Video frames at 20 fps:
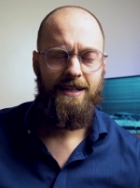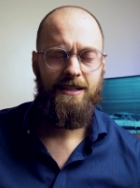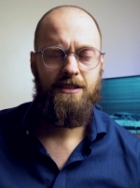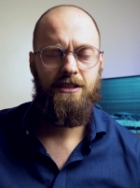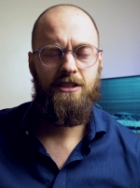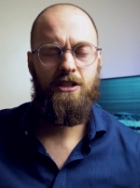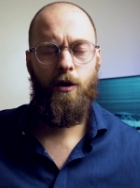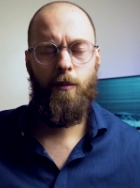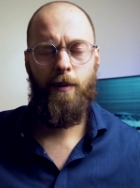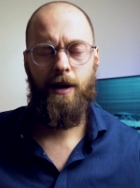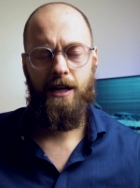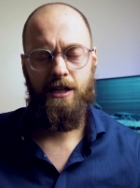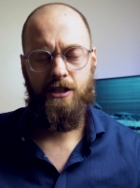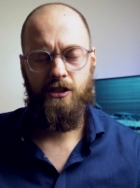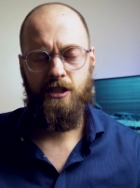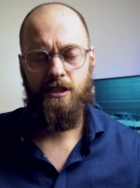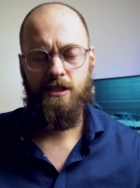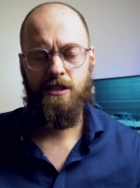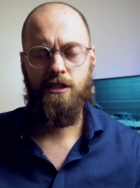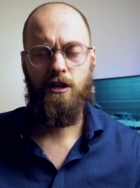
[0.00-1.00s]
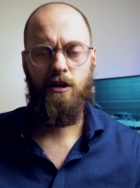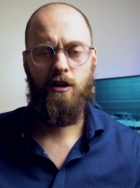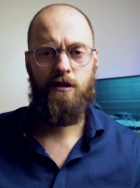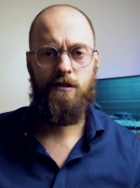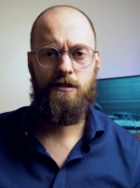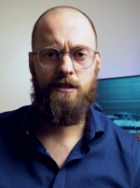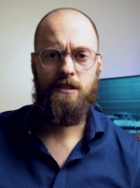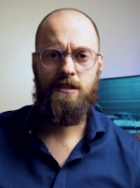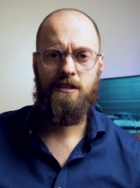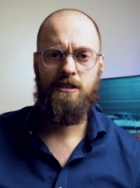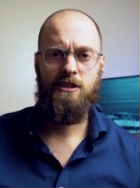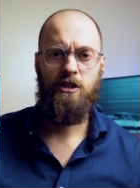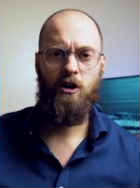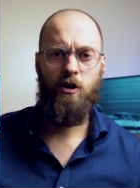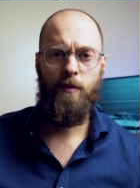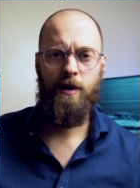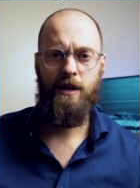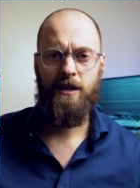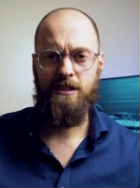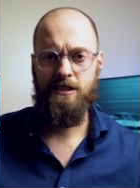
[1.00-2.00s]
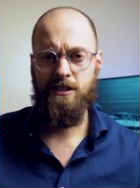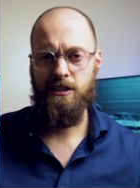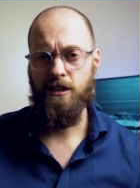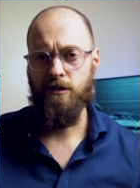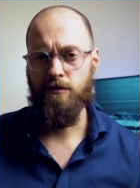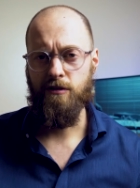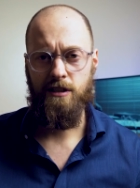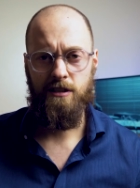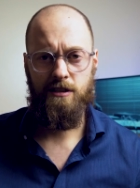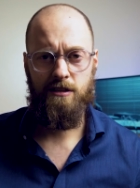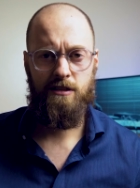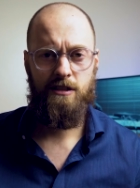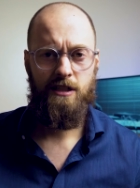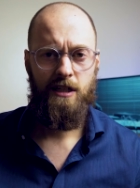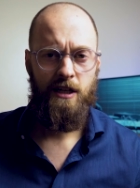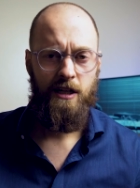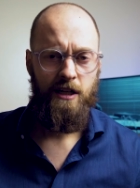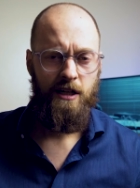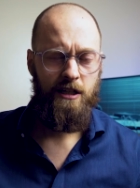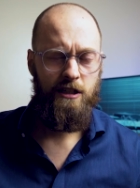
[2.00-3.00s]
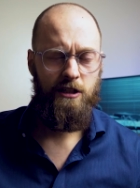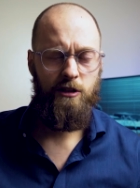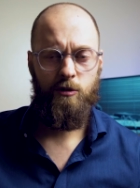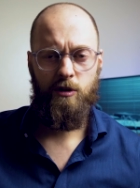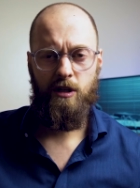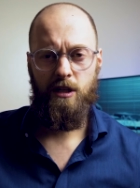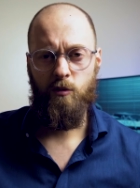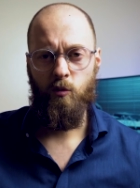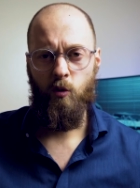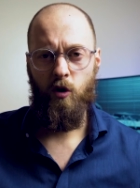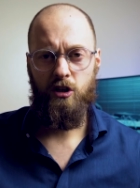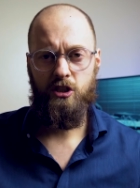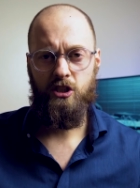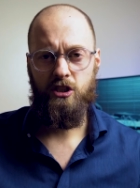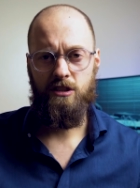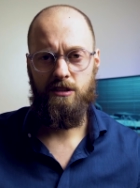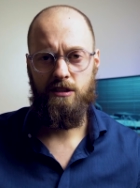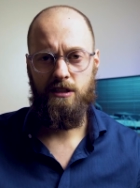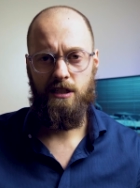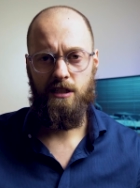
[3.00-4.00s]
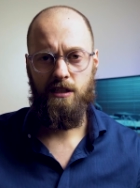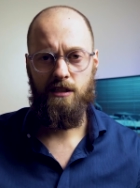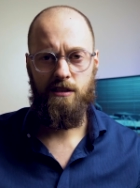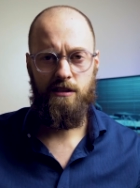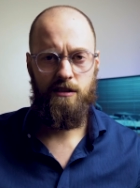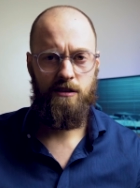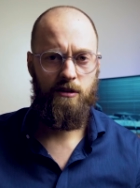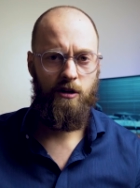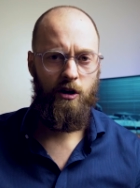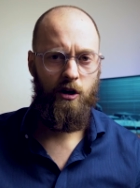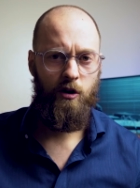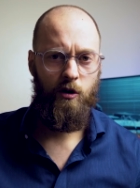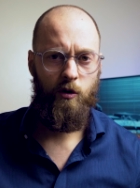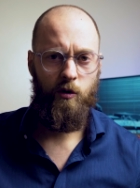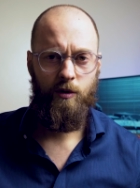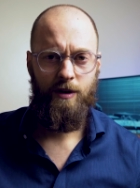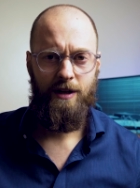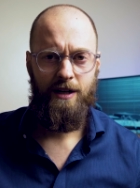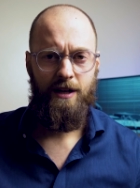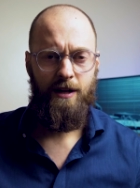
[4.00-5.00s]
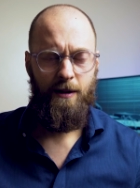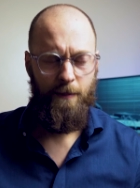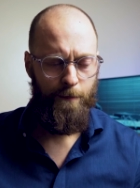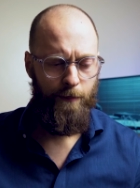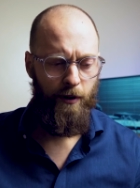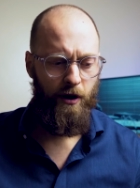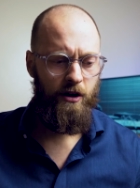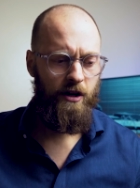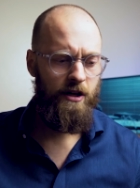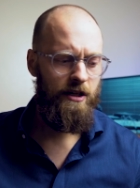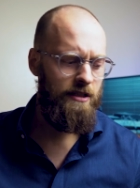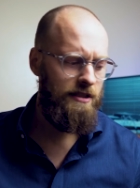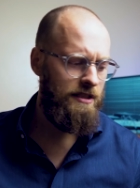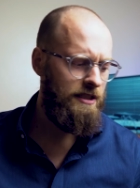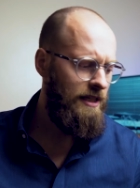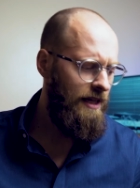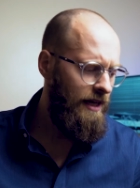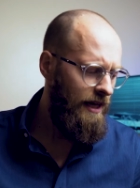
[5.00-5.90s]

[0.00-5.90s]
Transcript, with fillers: so many jigsaws and so many series you can watch until you go bonkers.